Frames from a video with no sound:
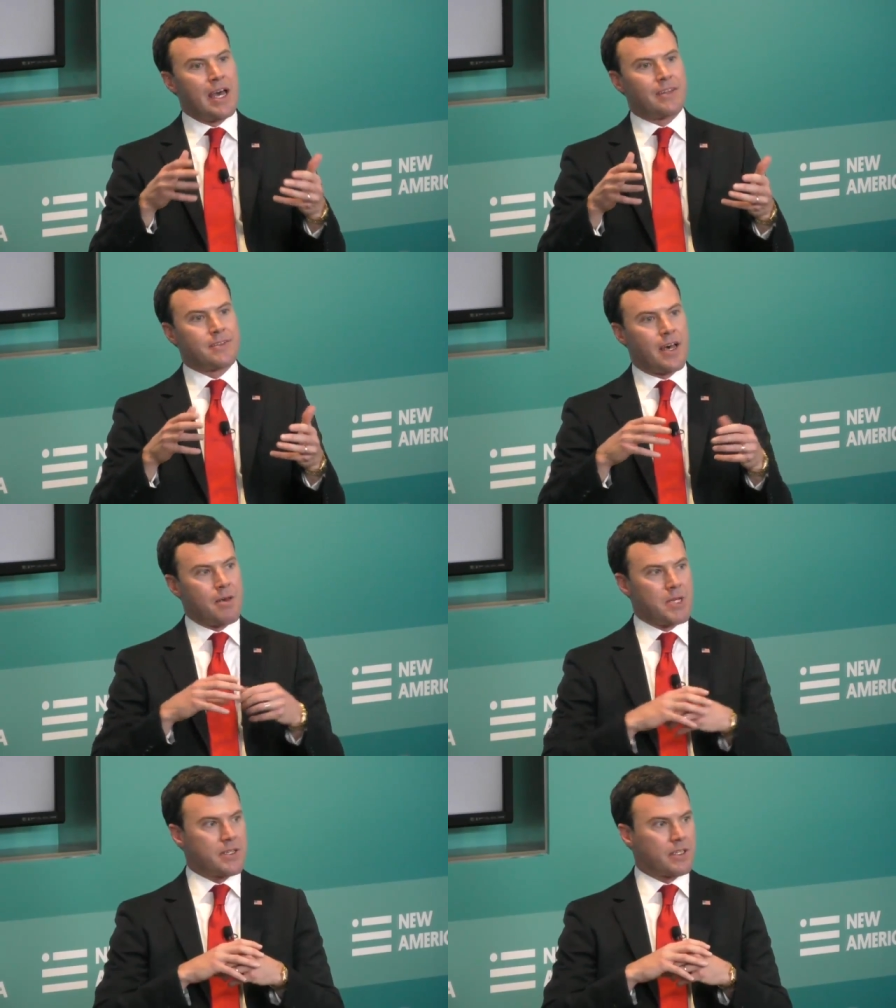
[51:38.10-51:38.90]
At the
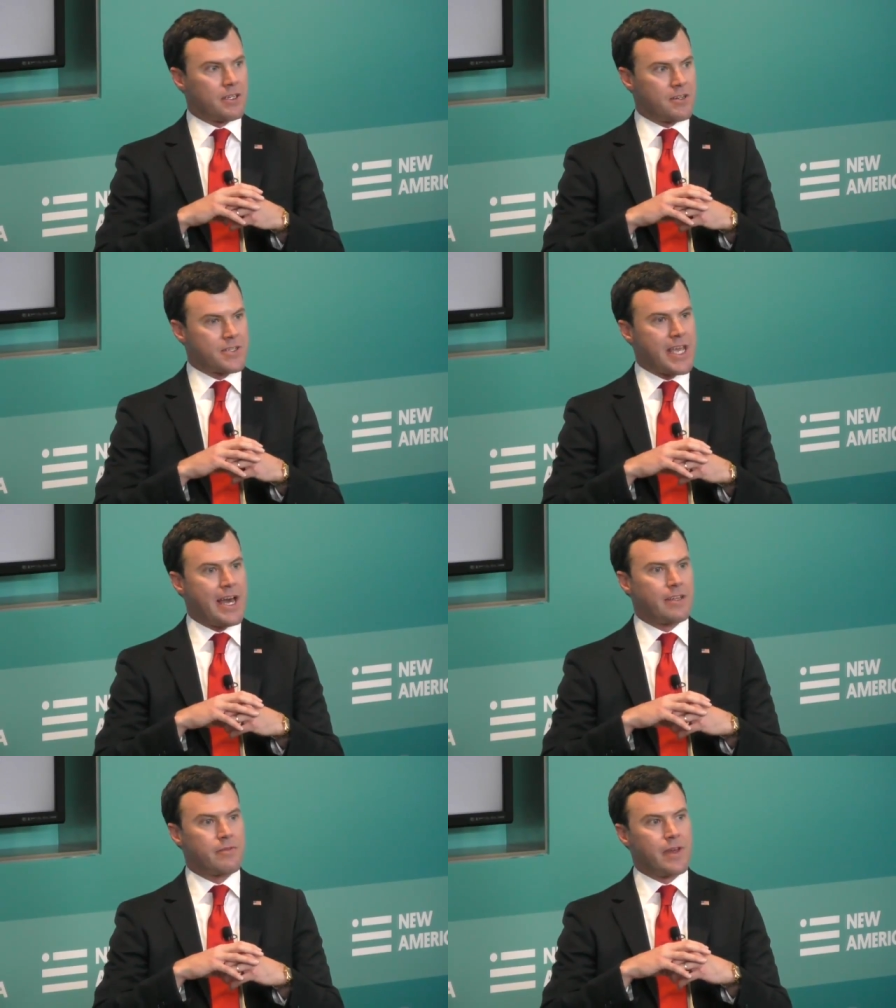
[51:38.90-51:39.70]
time, it declared its
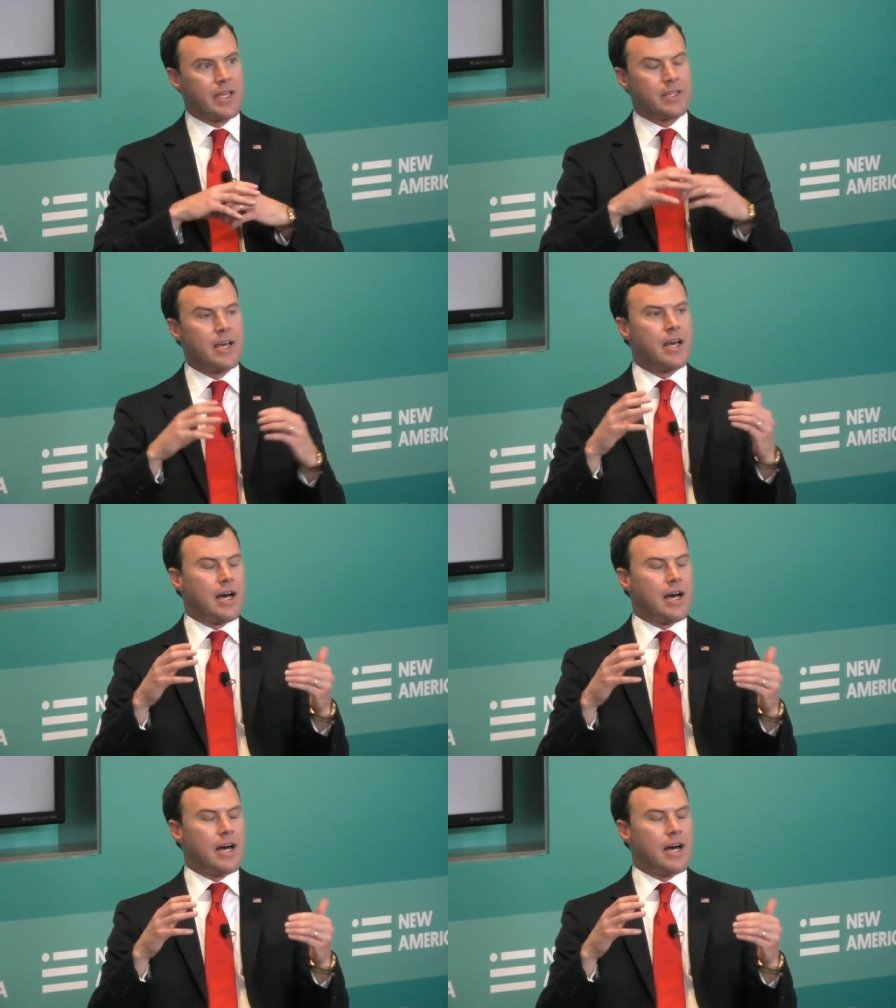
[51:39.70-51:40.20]
caliphate.